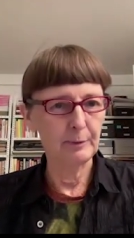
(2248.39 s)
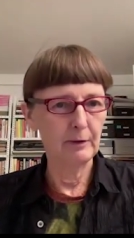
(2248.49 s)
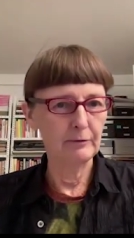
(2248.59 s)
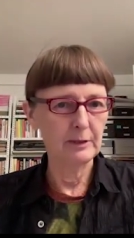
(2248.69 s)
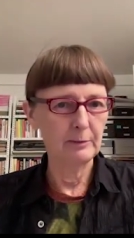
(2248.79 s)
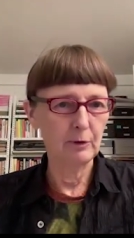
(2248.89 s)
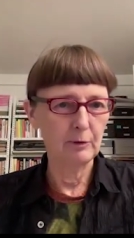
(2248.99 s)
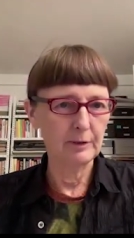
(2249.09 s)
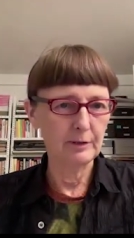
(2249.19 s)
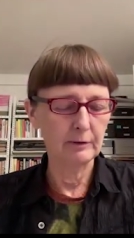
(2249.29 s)
We obviously
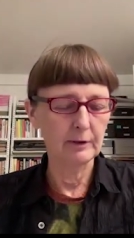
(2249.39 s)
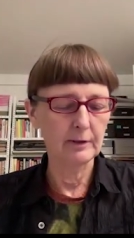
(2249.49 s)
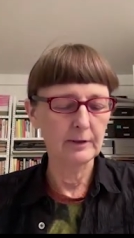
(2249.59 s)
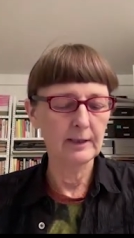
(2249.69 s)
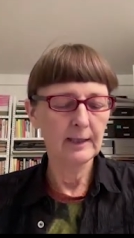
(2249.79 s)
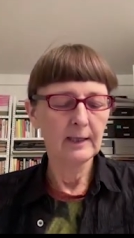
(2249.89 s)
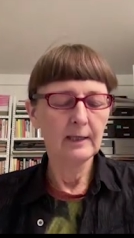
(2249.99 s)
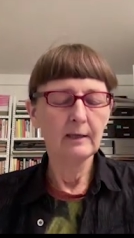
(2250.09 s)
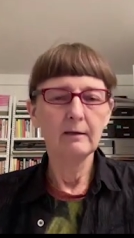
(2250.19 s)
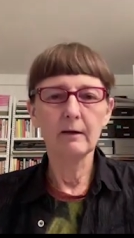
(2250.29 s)
work with students
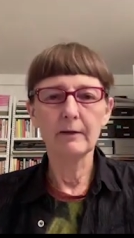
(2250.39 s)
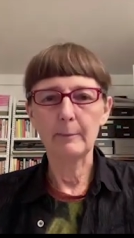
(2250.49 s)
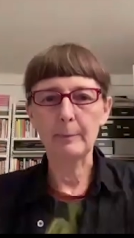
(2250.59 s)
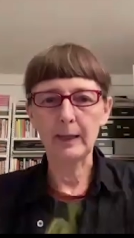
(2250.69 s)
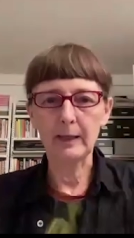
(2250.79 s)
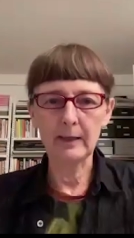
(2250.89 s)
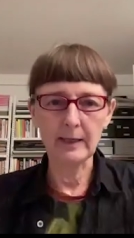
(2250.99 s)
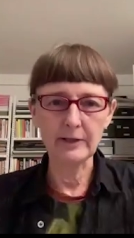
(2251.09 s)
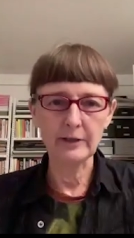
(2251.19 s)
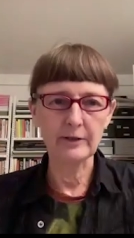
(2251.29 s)
on their
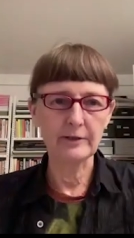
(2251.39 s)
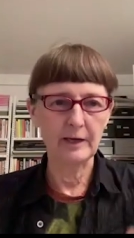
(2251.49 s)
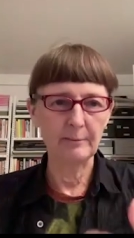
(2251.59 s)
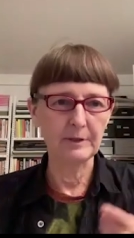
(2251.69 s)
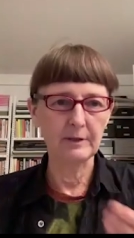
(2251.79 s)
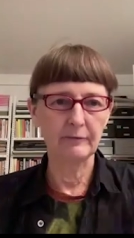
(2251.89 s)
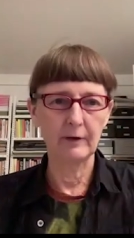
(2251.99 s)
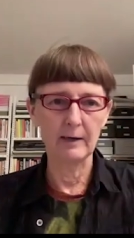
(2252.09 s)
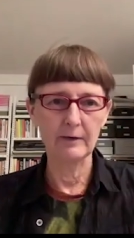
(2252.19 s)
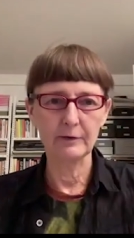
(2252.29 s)
application statements if
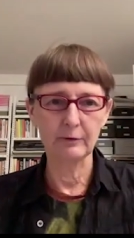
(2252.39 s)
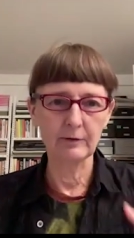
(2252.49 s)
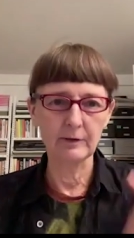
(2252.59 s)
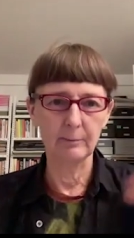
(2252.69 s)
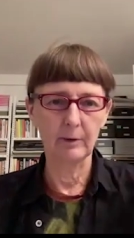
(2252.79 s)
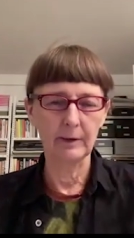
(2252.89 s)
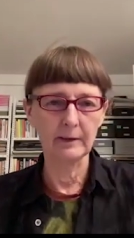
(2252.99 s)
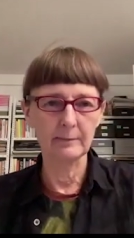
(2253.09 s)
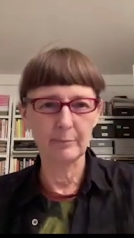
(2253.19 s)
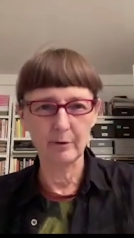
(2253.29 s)
they're our students
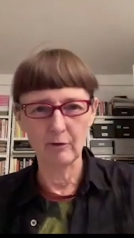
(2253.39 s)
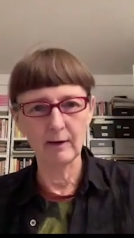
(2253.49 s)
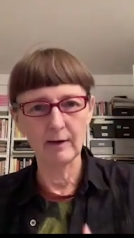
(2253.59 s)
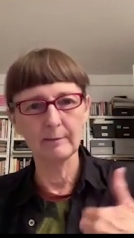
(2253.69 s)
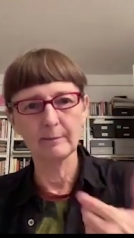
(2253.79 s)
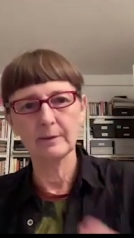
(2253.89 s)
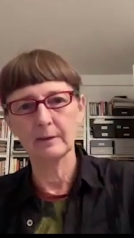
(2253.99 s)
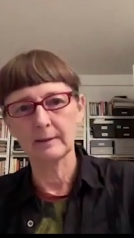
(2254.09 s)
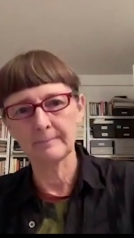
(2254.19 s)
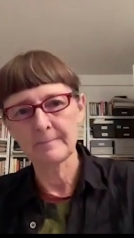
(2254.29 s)
applying to programs
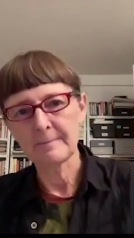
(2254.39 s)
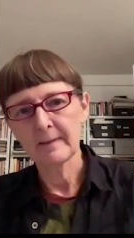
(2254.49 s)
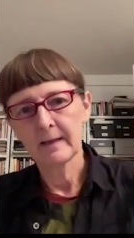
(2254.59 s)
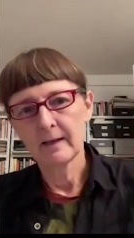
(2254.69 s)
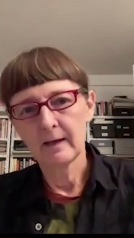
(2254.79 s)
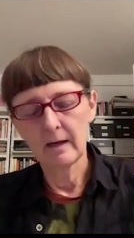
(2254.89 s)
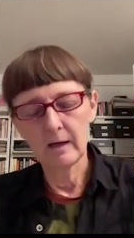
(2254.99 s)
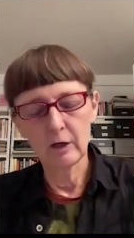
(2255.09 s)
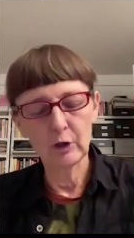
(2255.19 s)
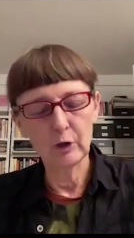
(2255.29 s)
and
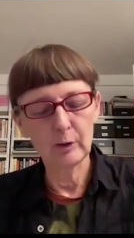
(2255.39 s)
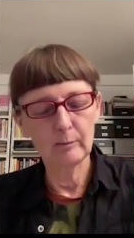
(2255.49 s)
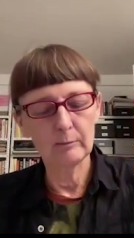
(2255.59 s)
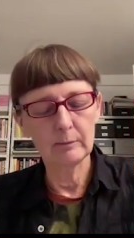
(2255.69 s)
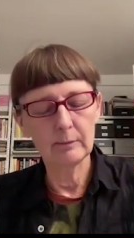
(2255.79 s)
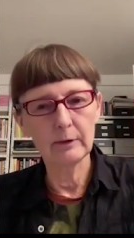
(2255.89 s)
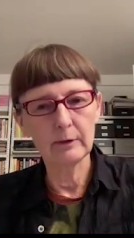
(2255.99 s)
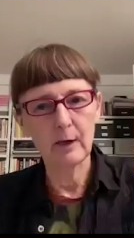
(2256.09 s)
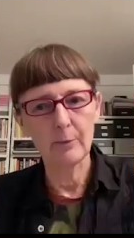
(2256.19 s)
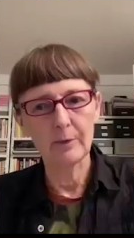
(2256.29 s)
um, you know
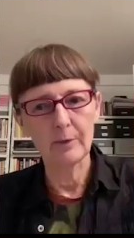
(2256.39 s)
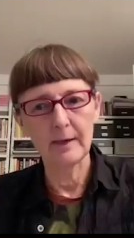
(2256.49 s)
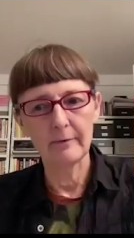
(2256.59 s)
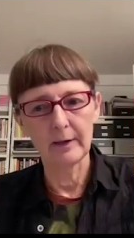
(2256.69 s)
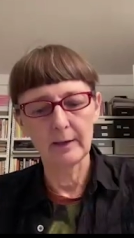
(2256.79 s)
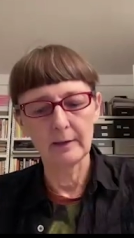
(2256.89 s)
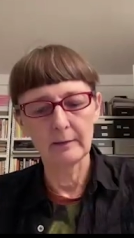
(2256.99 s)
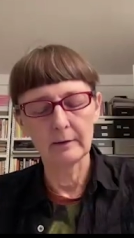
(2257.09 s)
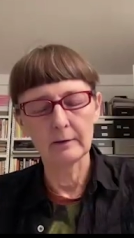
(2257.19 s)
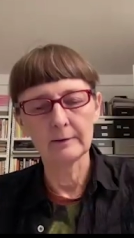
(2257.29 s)
help them
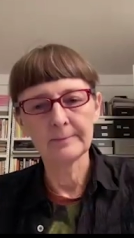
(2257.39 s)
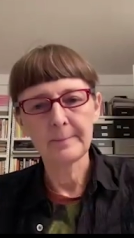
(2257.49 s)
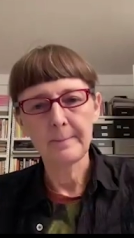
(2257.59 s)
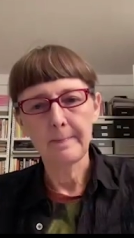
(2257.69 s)
navigate the